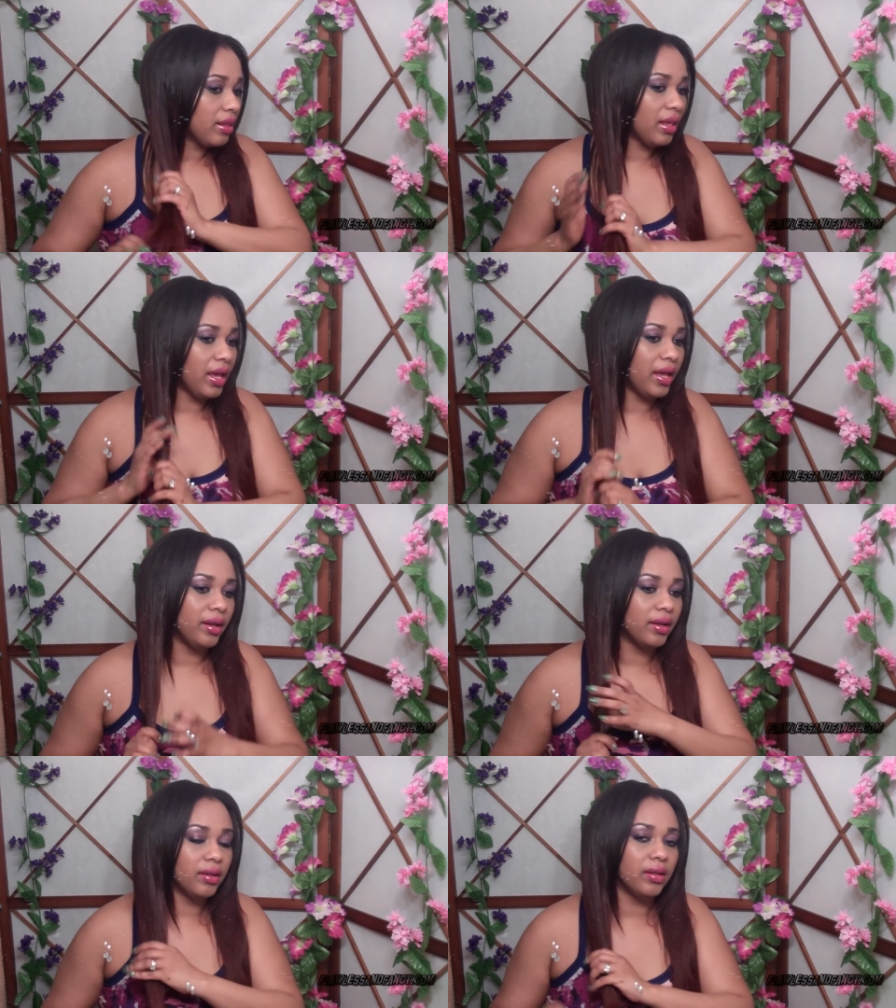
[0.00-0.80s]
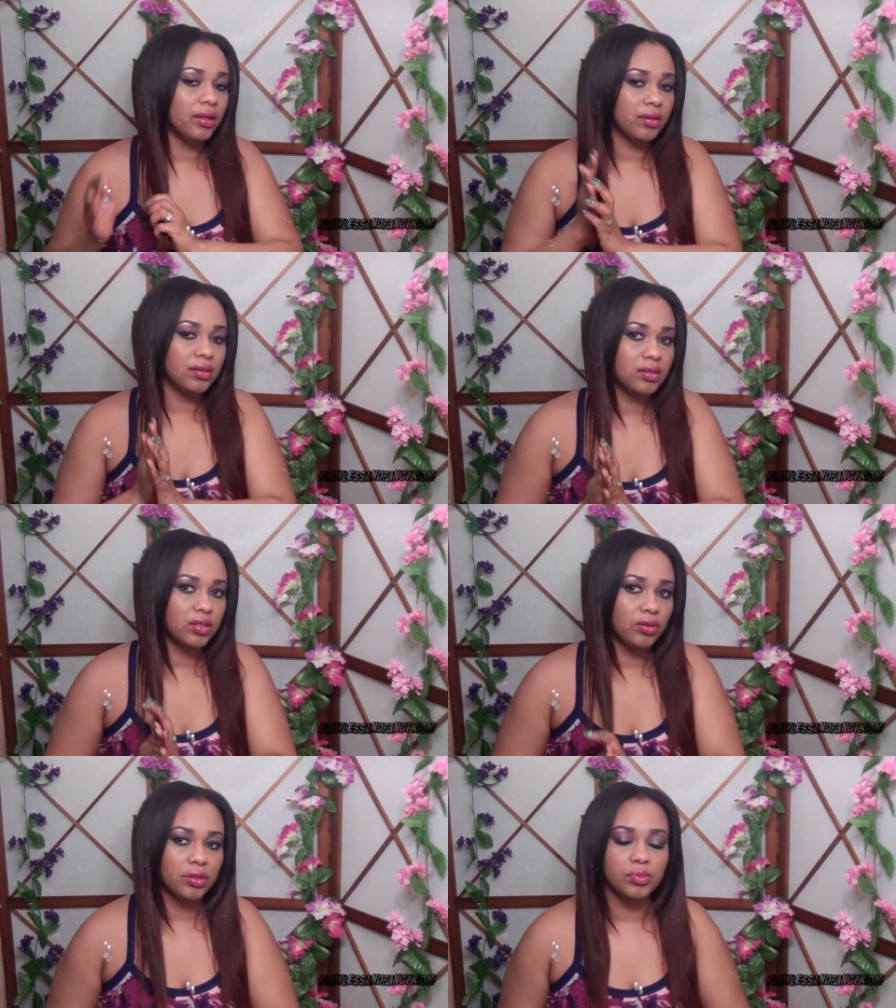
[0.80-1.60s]
then
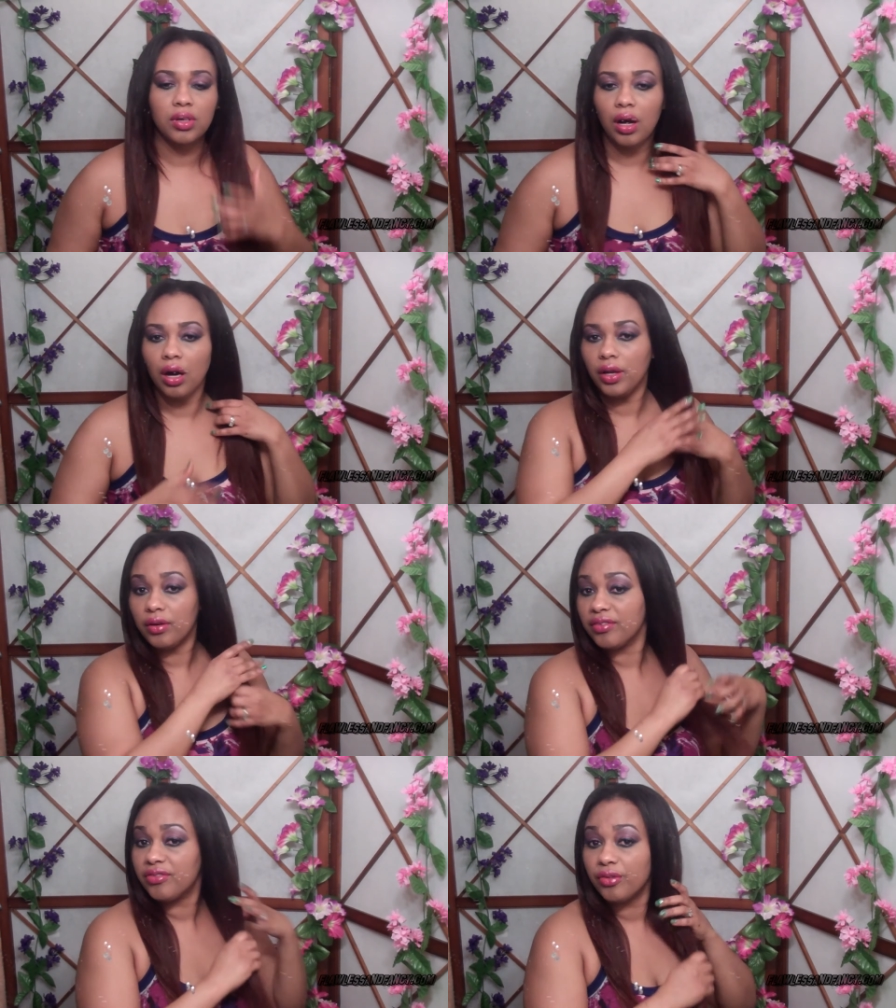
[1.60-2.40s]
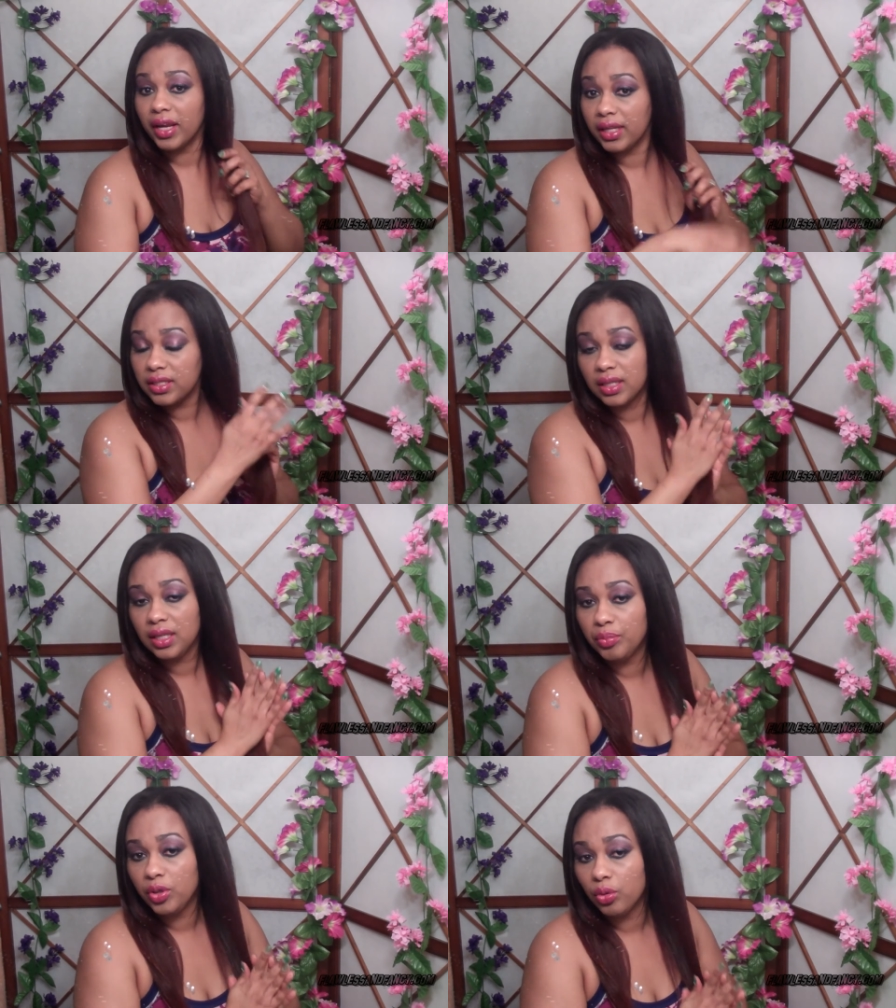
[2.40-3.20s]
serums are your friend to
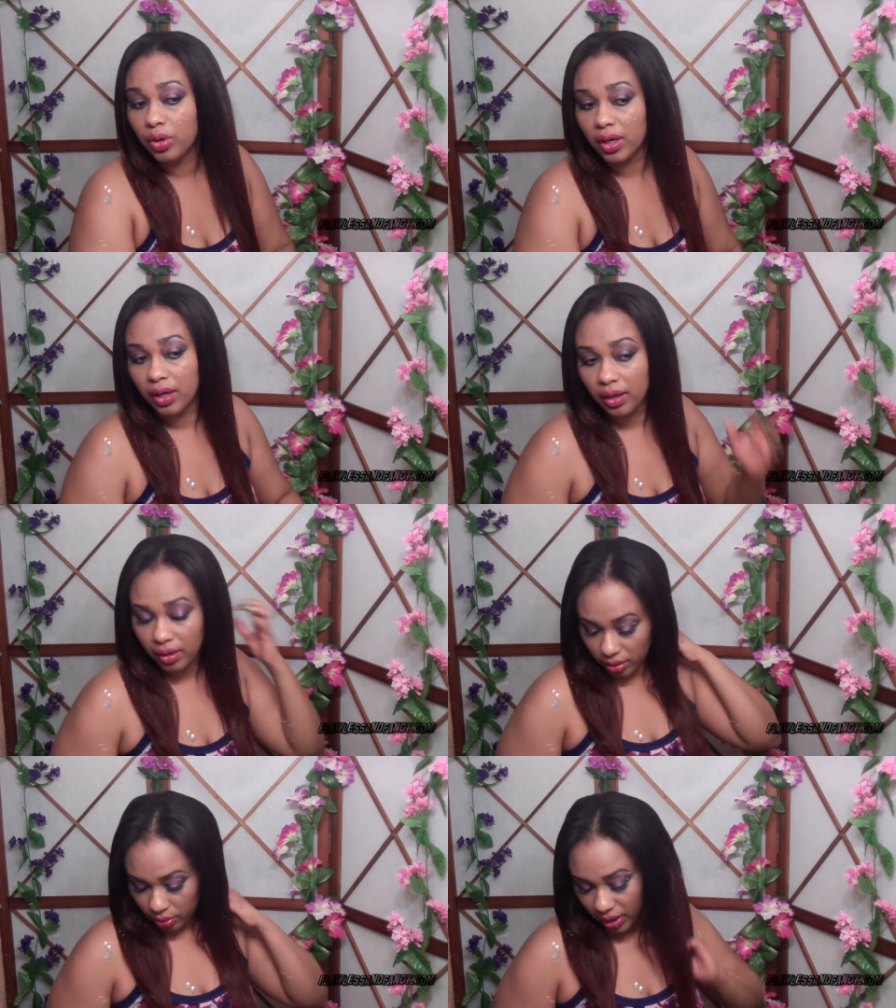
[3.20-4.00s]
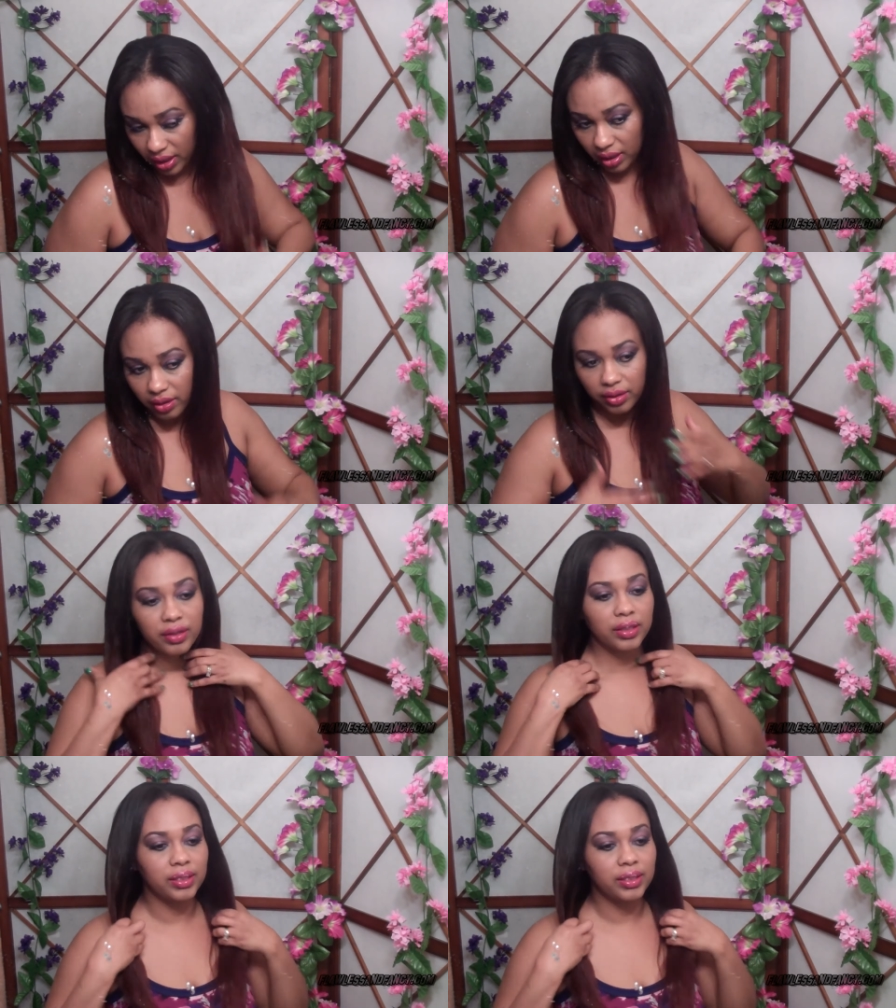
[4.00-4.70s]
keep your hair